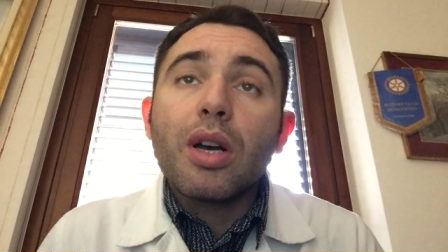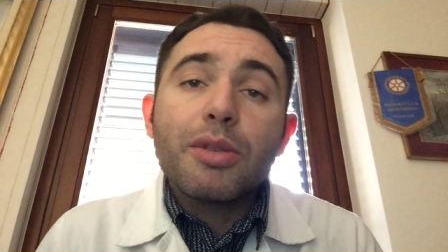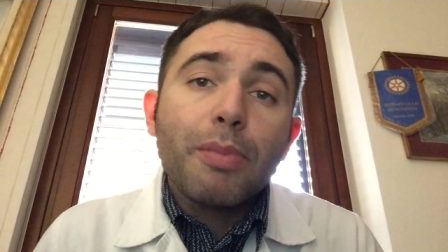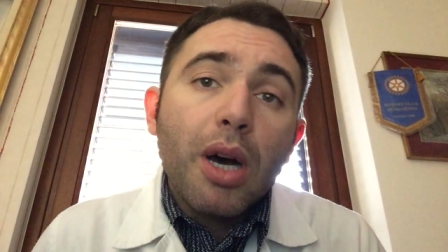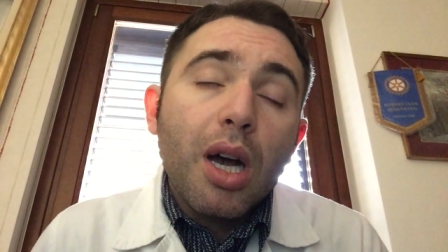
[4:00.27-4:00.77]

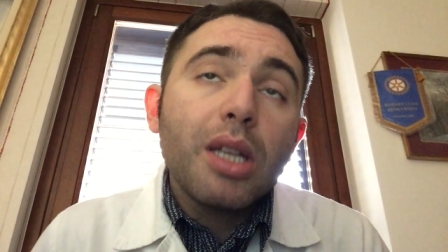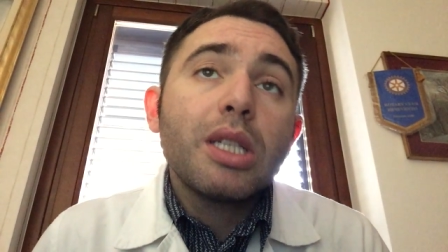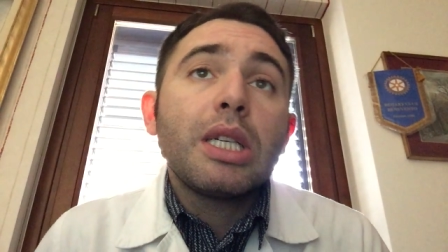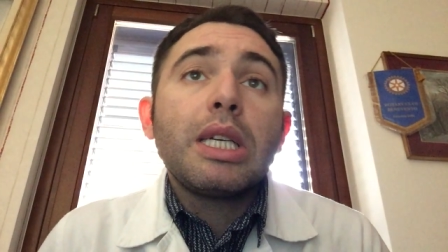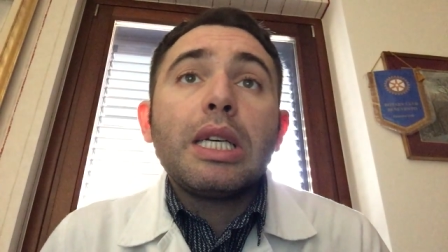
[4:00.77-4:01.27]
gauze pod,
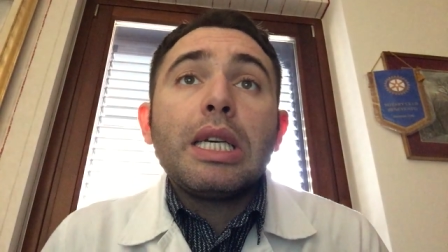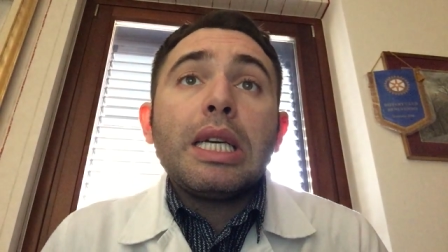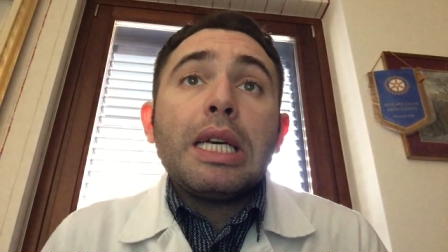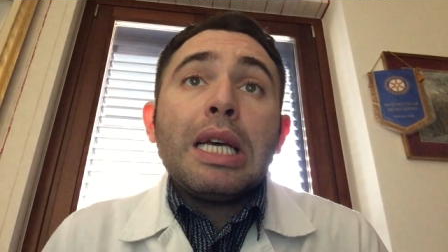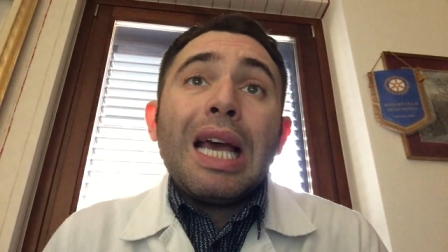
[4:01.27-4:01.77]

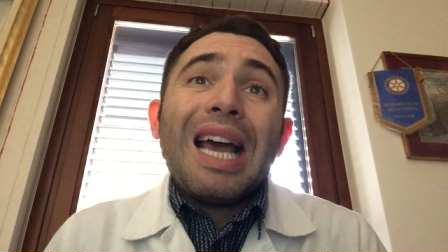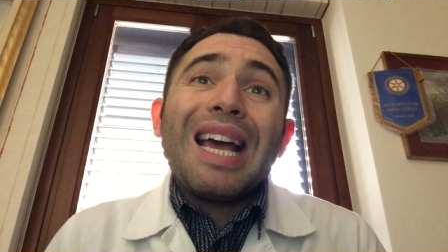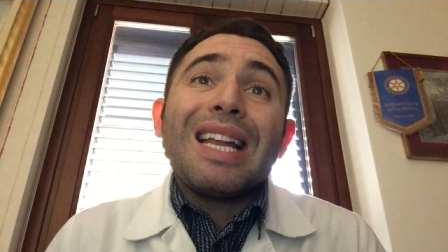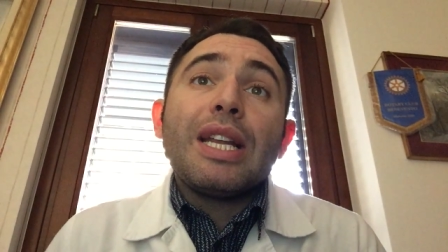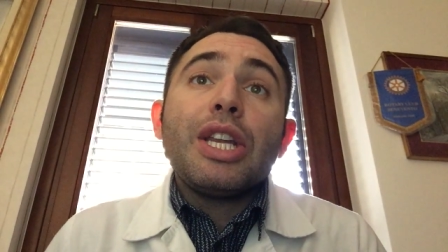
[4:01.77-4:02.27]

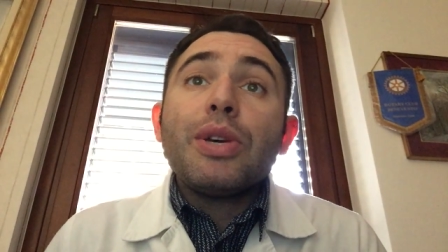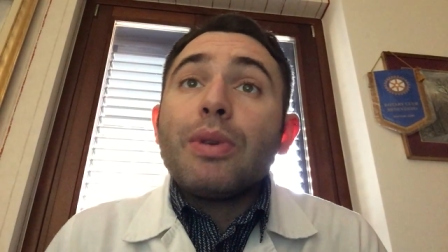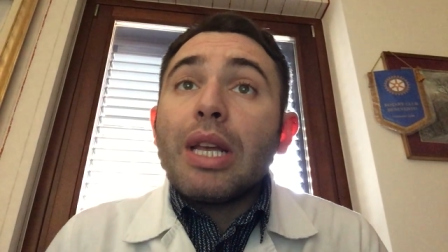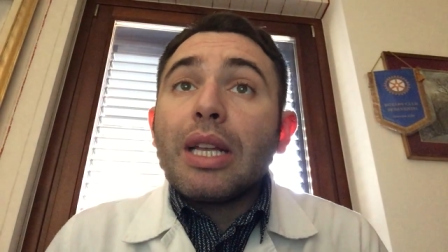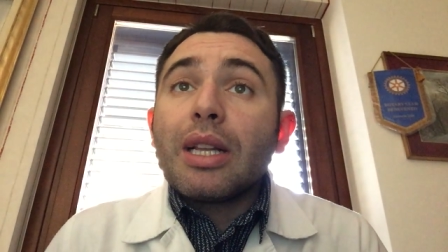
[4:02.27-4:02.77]
a
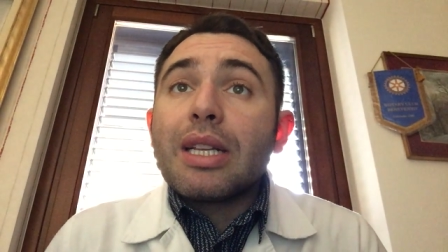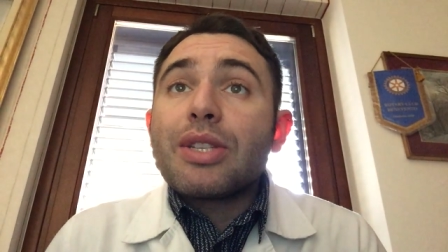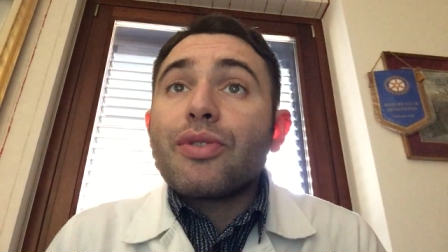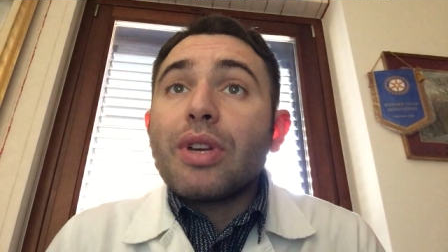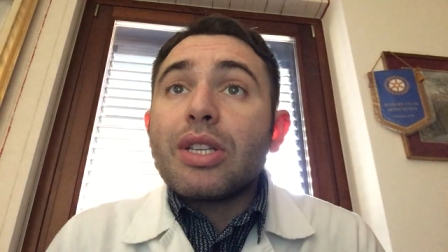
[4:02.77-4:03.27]
new needle
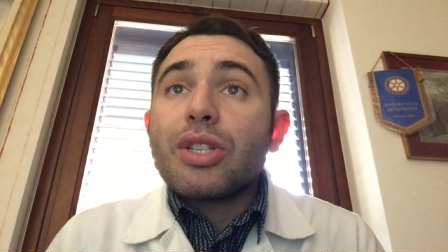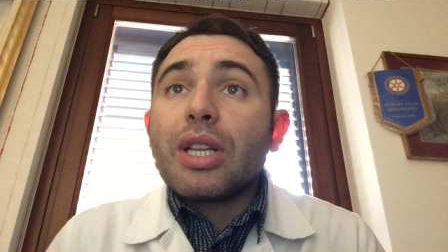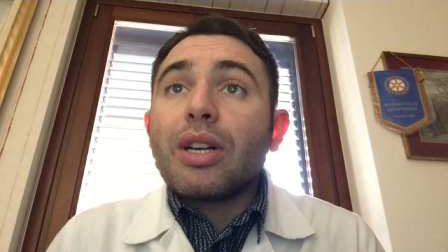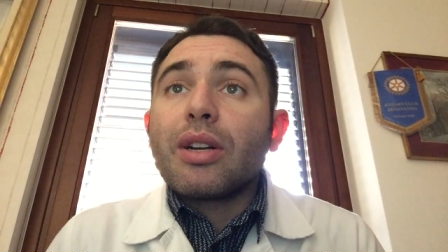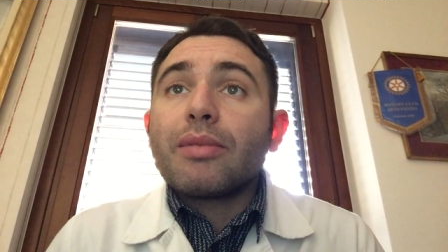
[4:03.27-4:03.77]
and syringe
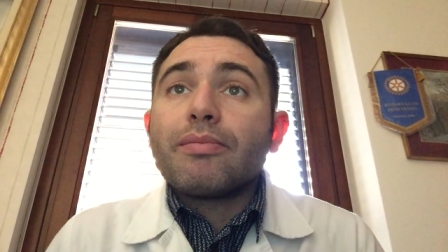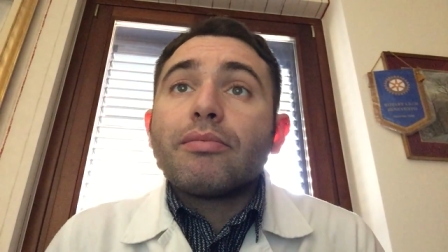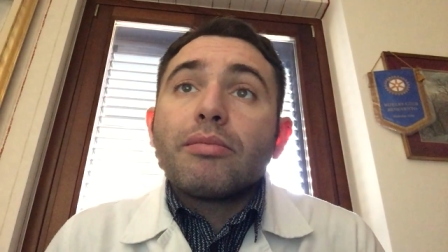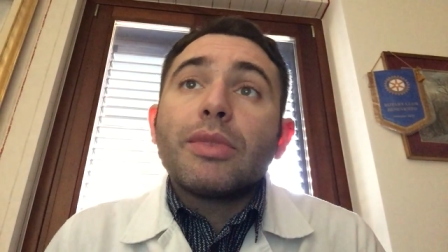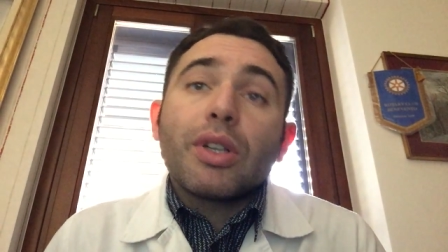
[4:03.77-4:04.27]
that are
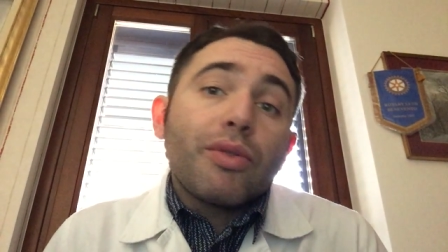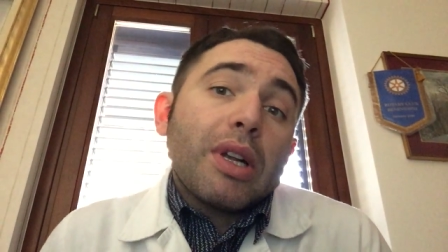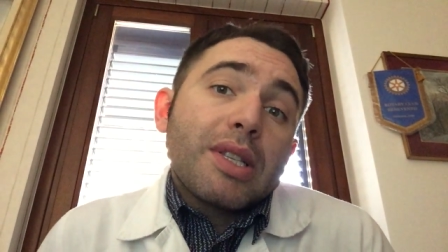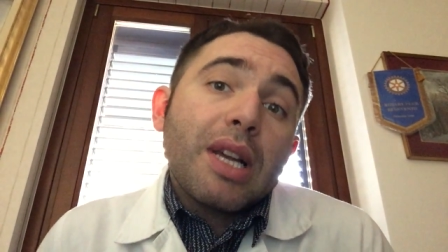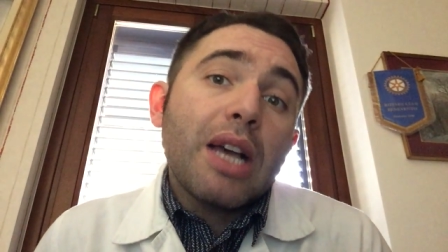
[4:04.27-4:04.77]
the
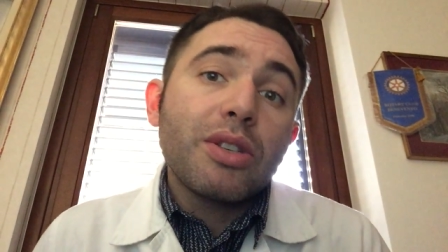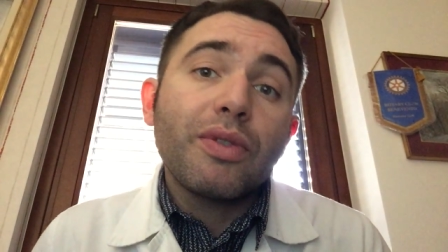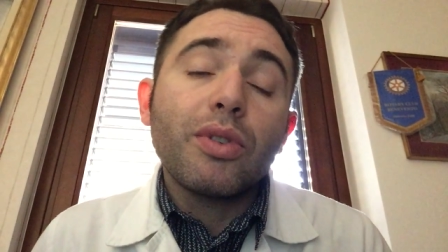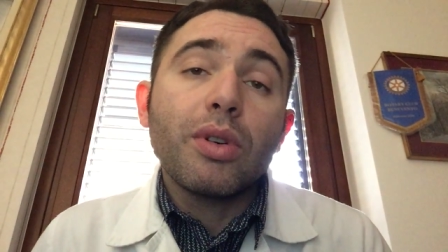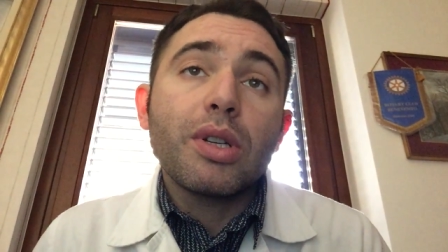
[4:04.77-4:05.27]
correct size,
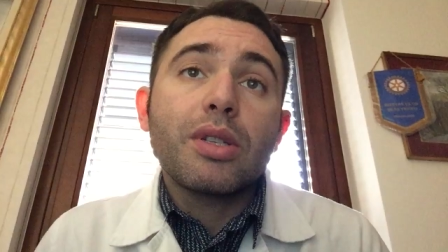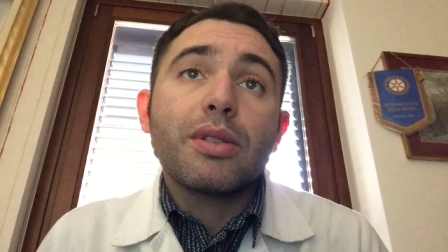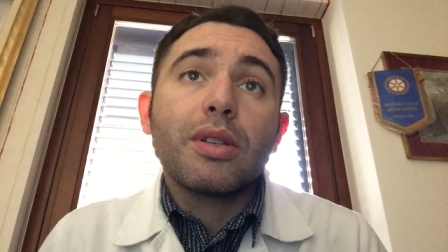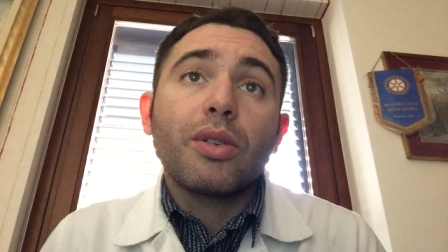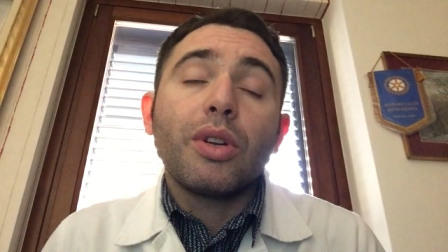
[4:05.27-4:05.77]
of
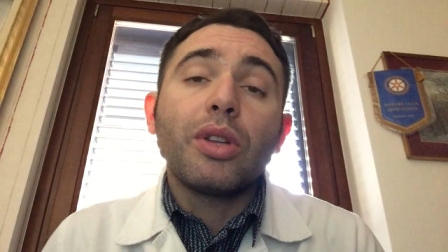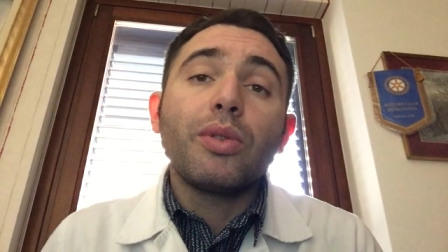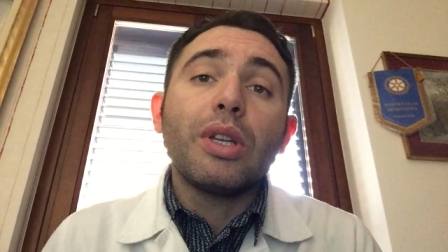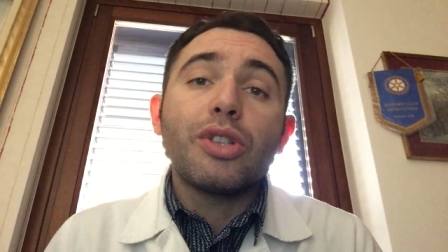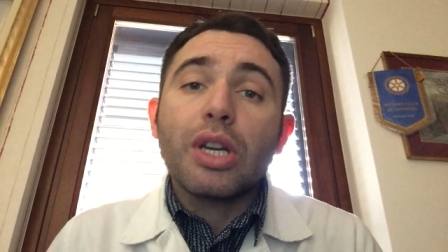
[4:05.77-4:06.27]
course, according
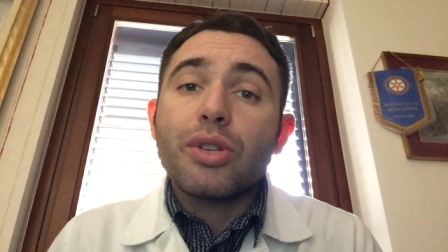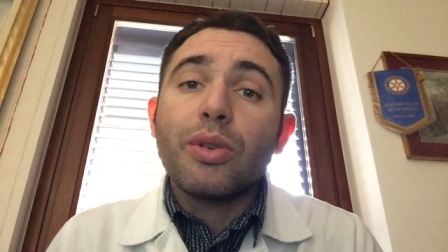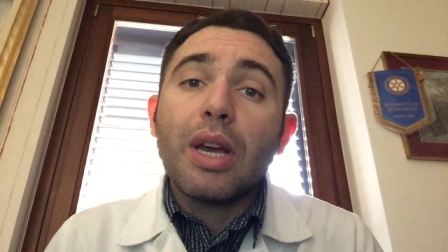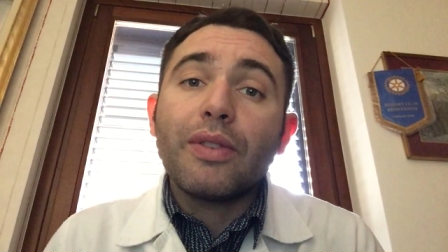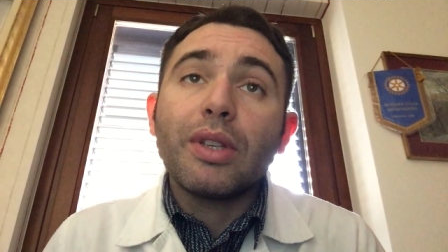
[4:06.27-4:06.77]
to the
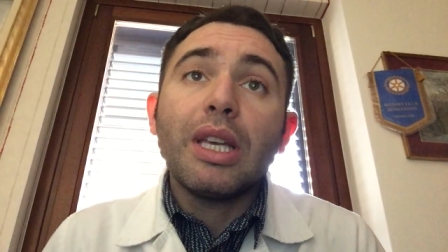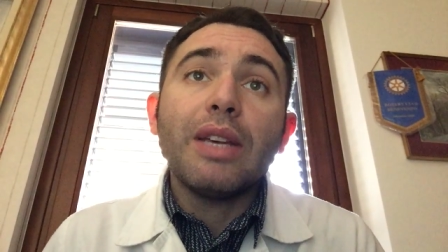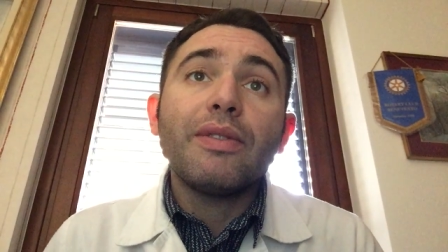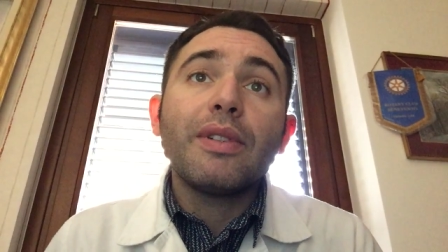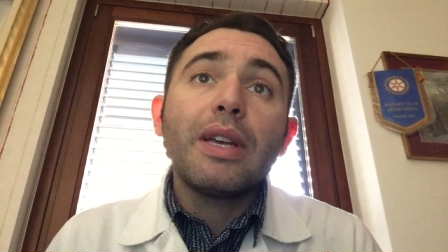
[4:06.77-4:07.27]
injection you have to
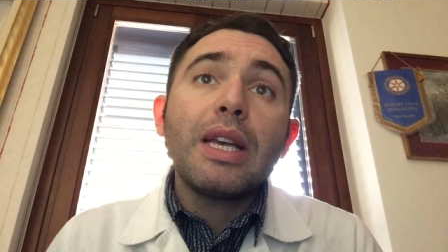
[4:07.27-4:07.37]
give,